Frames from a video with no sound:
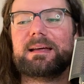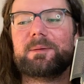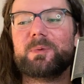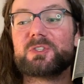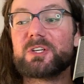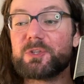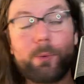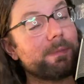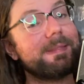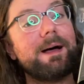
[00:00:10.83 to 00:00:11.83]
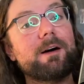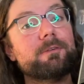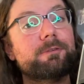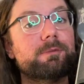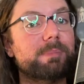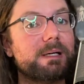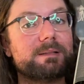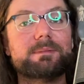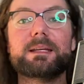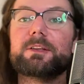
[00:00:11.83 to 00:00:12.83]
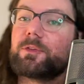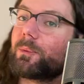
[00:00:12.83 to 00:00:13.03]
which I don't love, but it is the